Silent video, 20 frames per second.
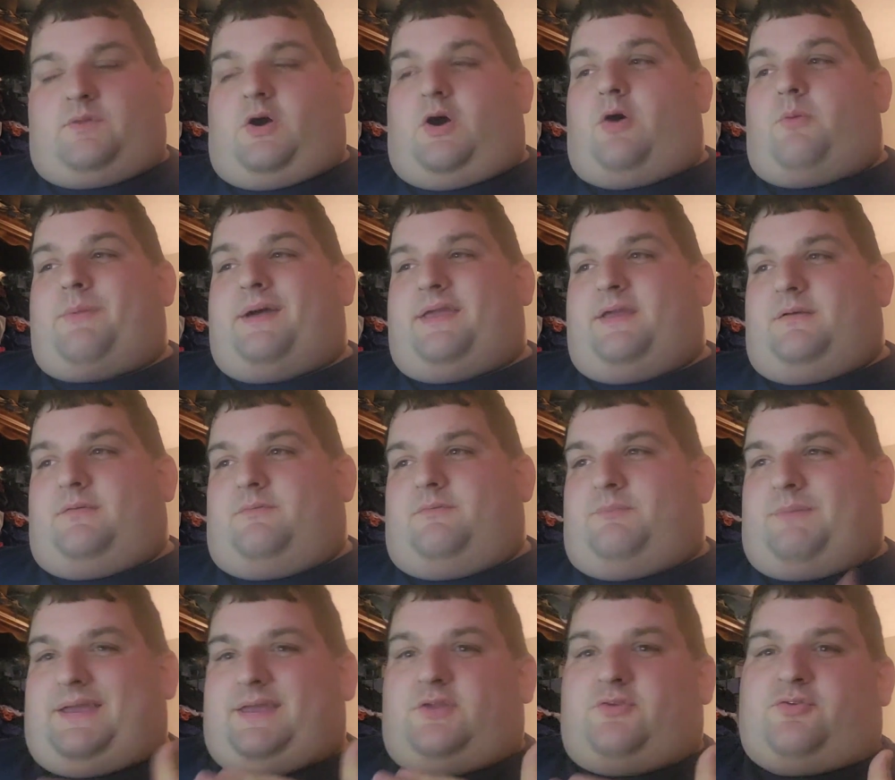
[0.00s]
All my
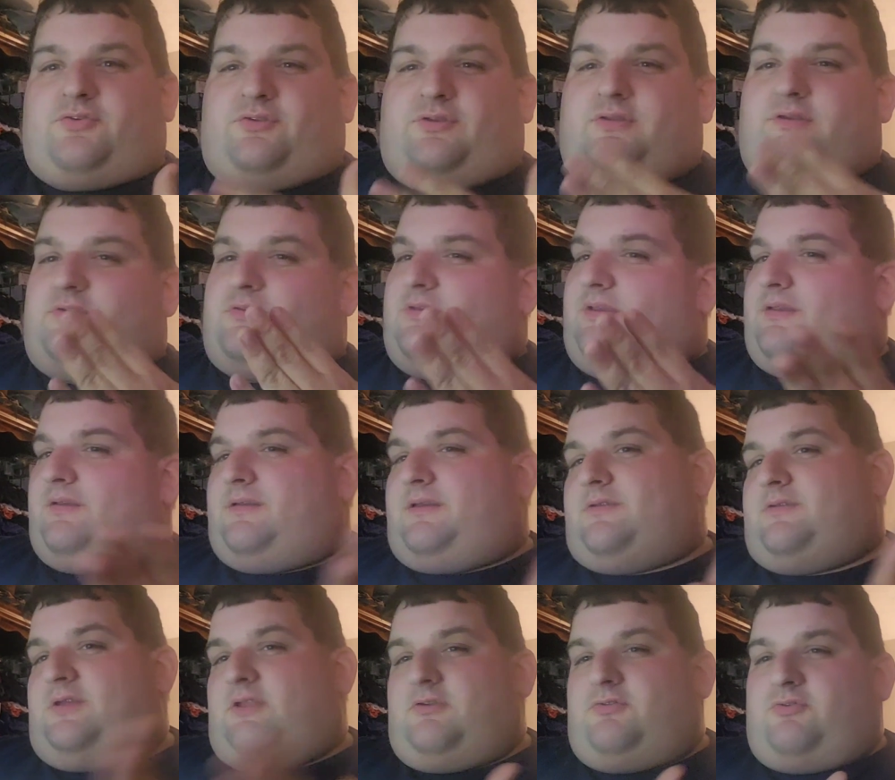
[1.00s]
my interest in this
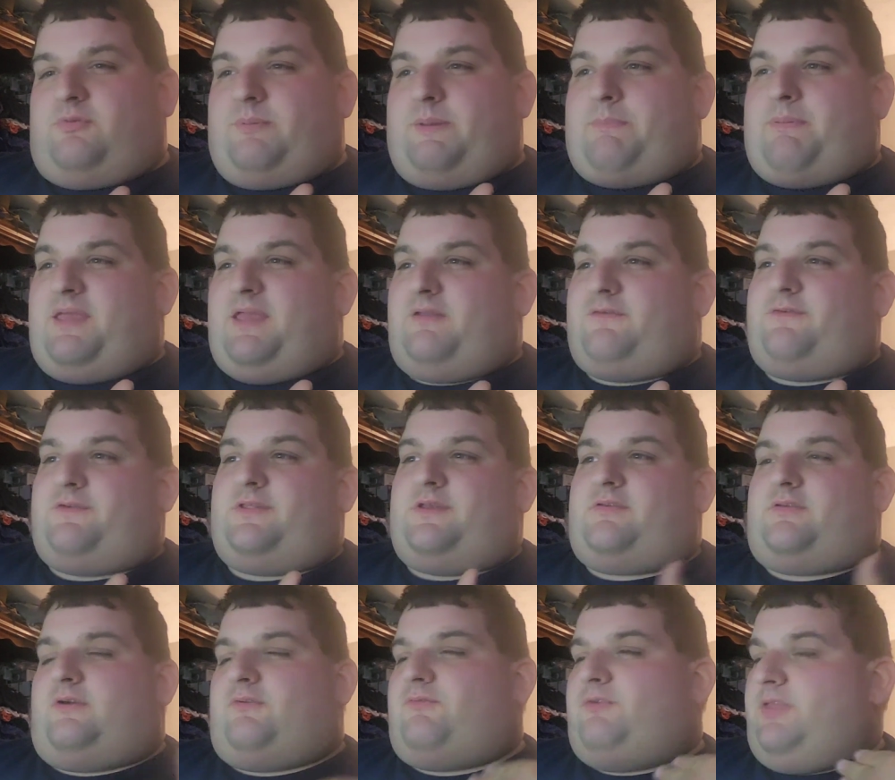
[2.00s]
continues to be piqued for
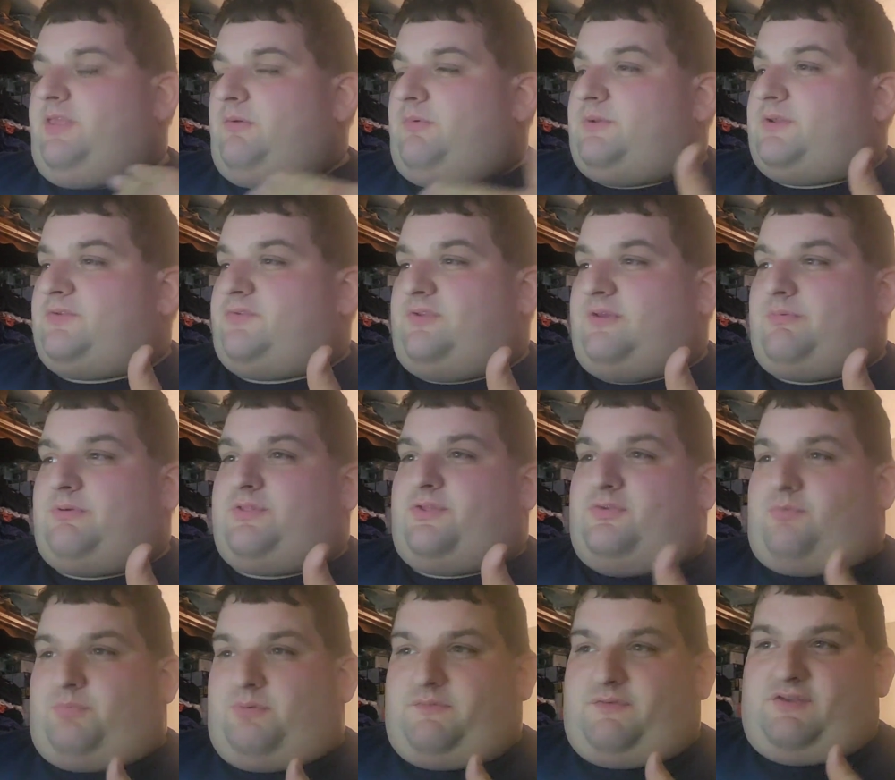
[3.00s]
this. I really want to see what
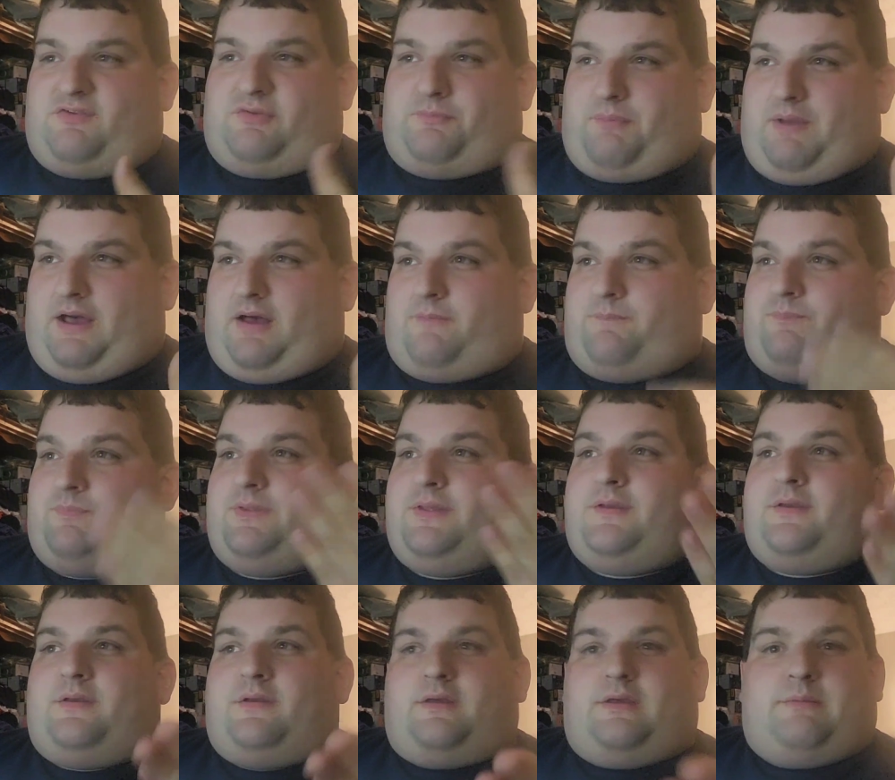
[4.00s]
this movie is about
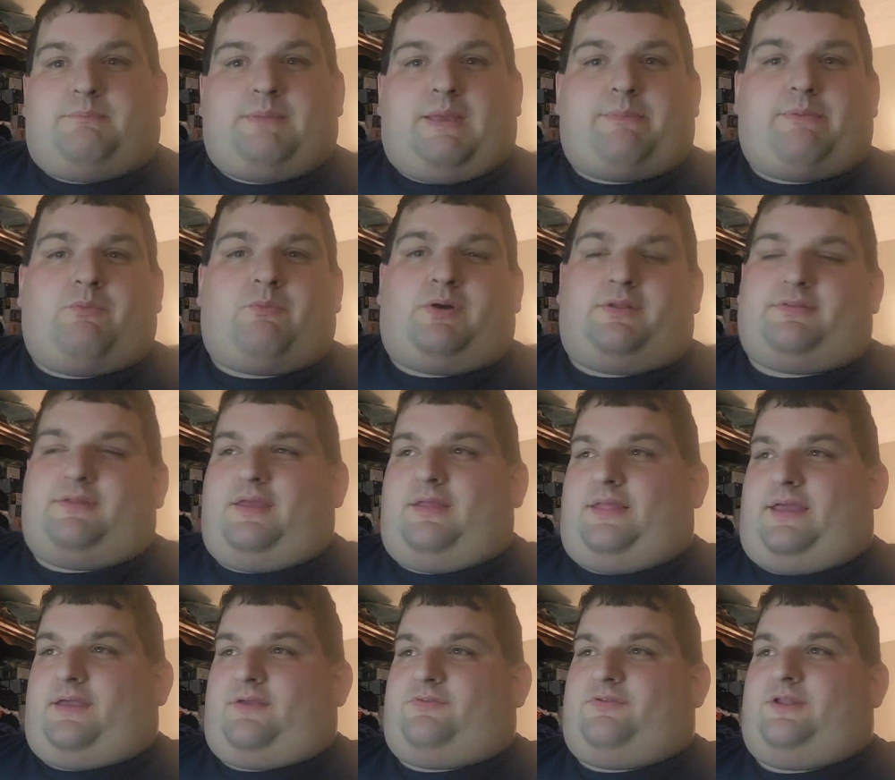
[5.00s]
maybe one day,
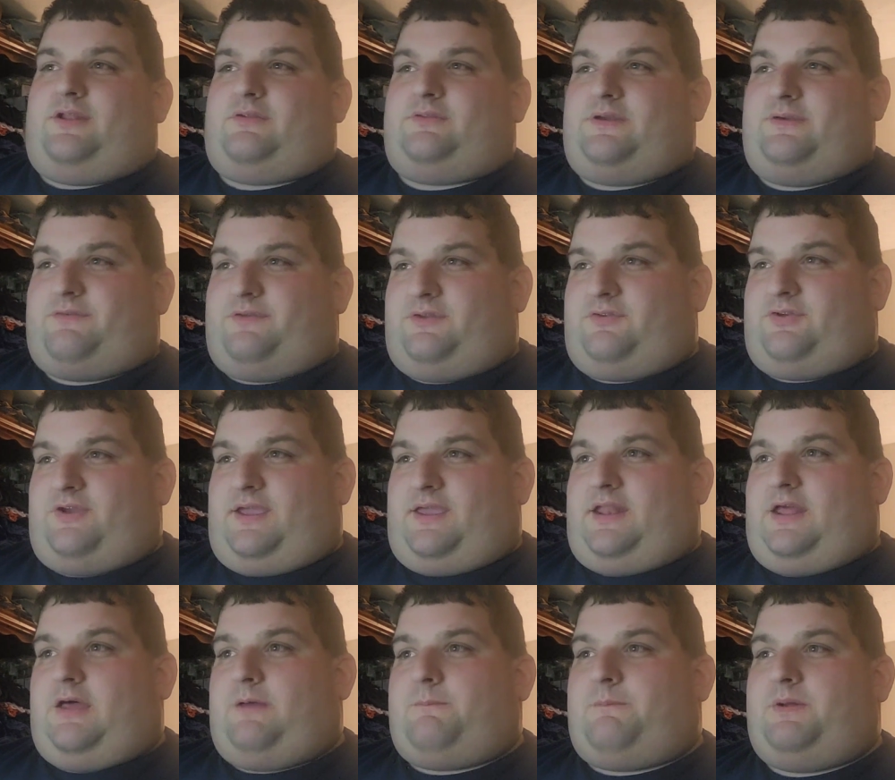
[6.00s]
like I said, I'll definitely check
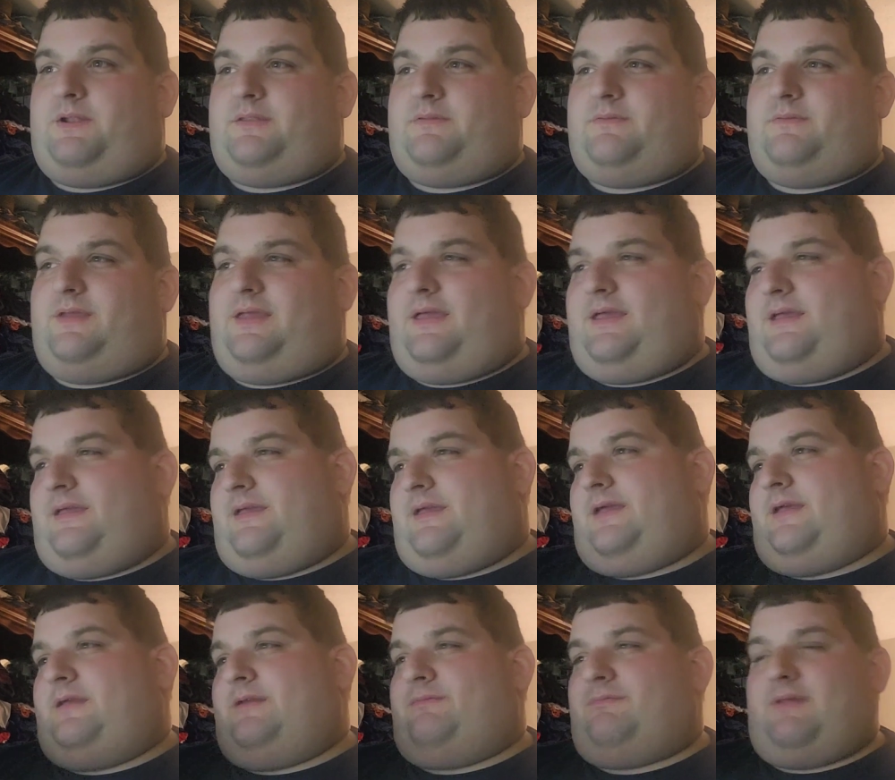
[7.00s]
it out. But
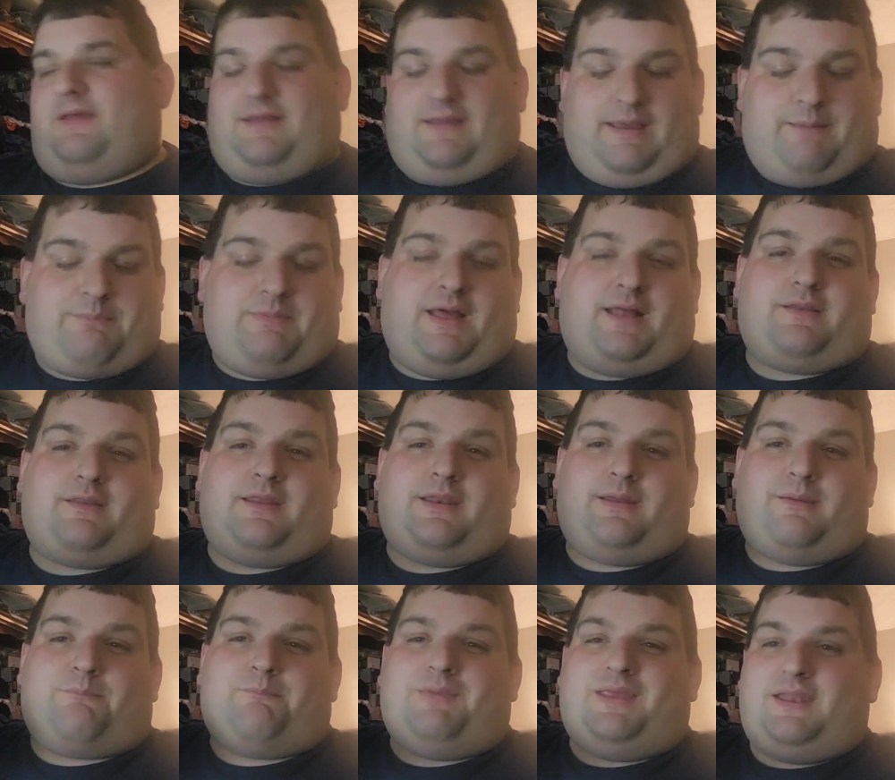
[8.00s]
I'm not in
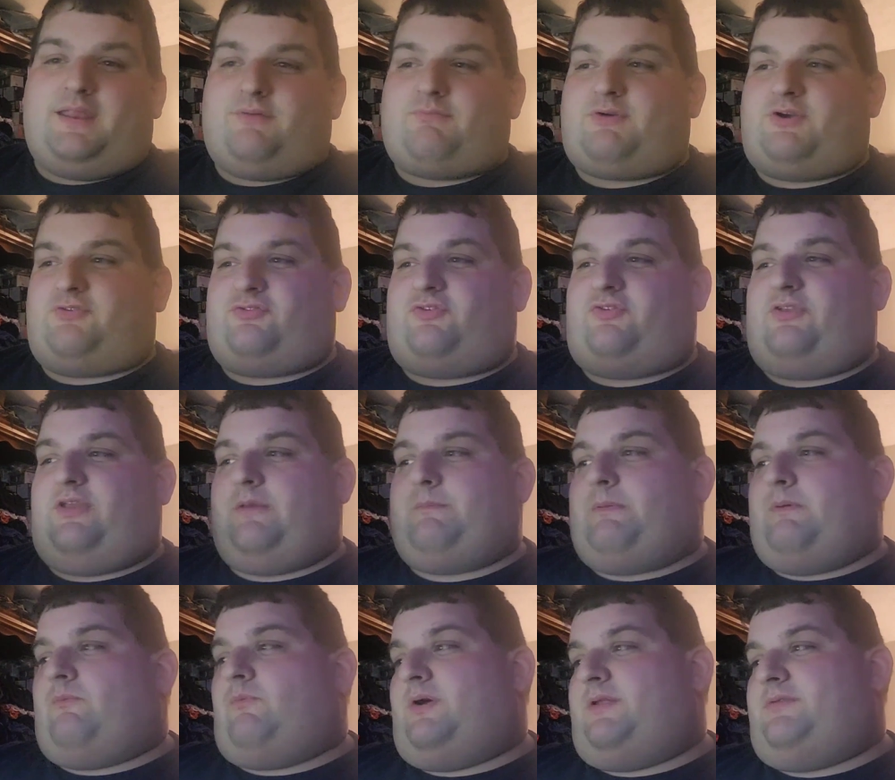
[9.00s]
an immediate rush to see it,
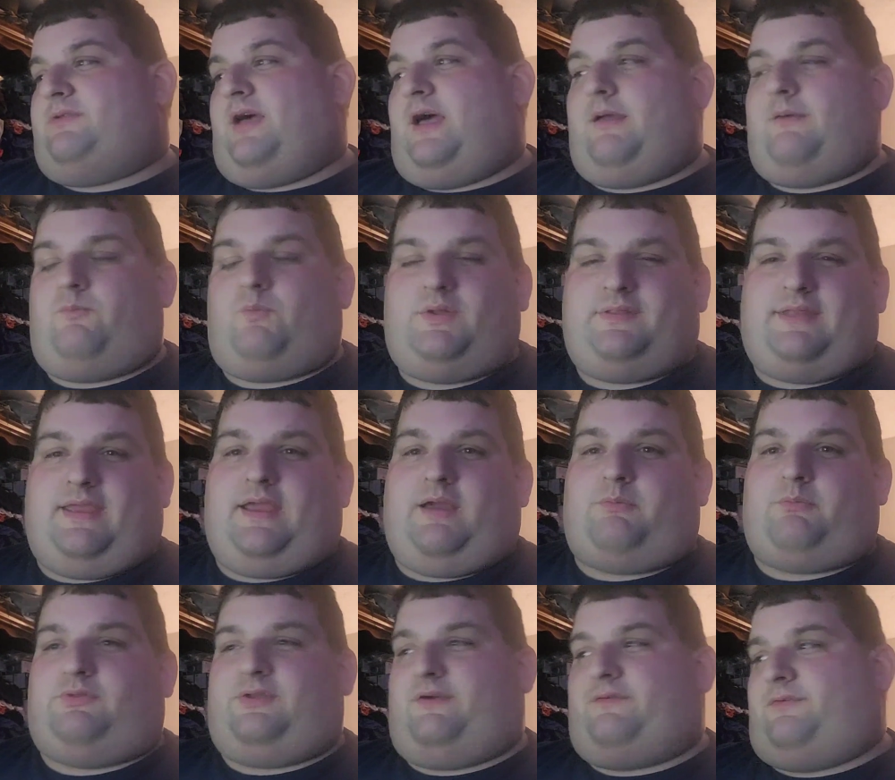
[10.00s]
but one time, one day I
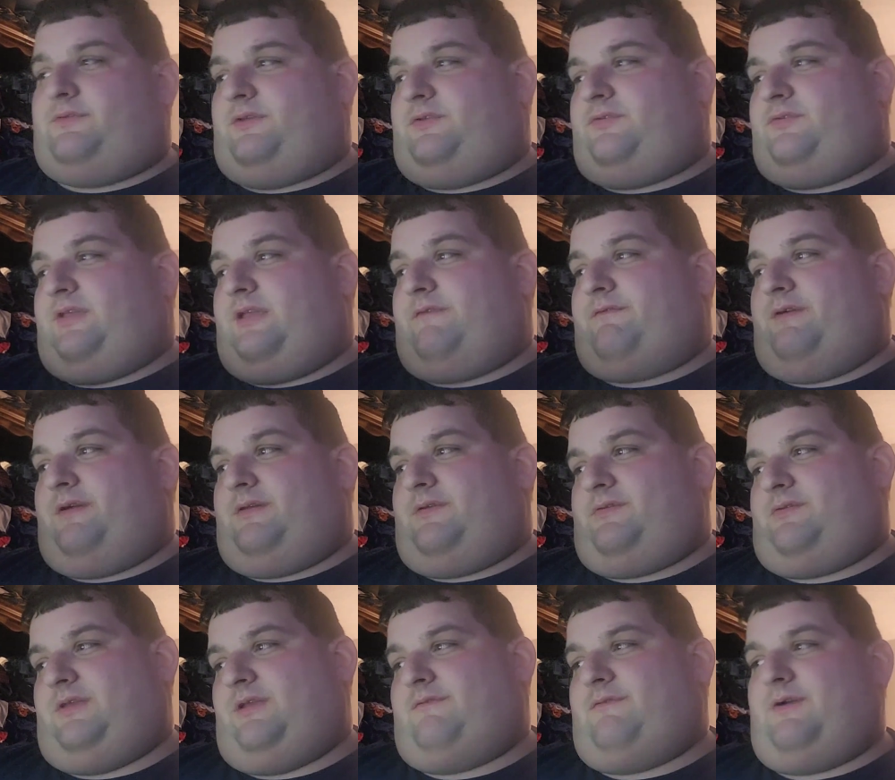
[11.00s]
will definitely see if
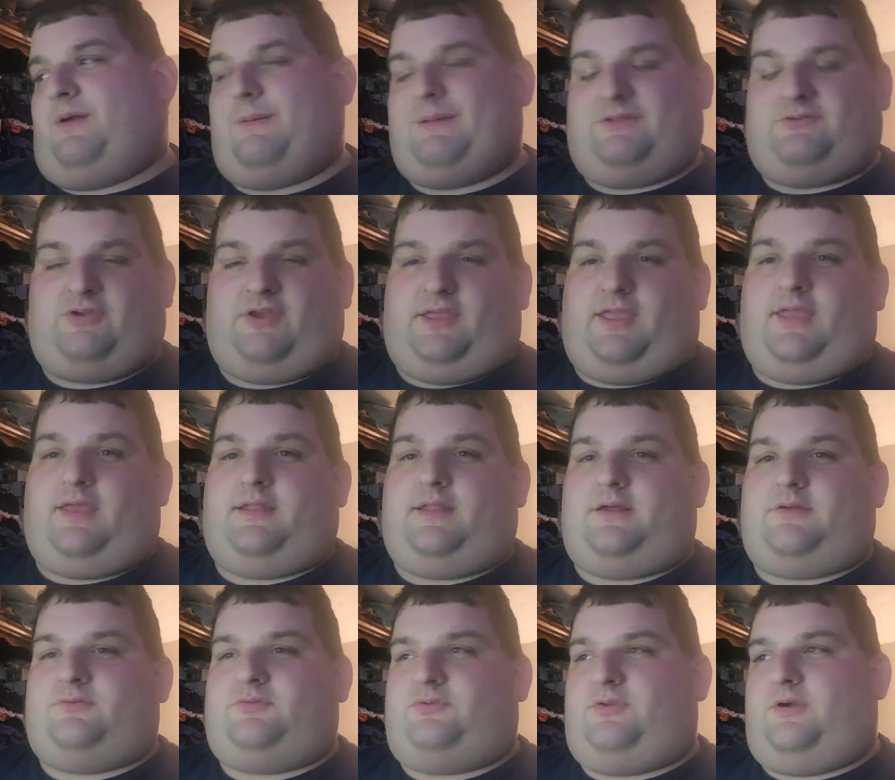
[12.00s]
see if about uh, checking it
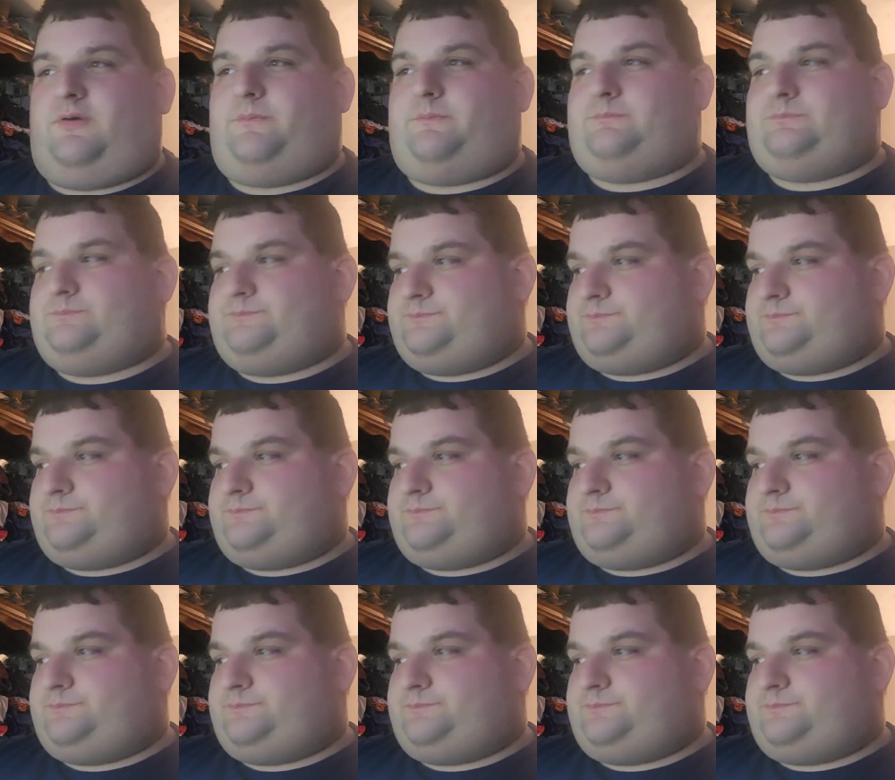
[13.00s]
out. So,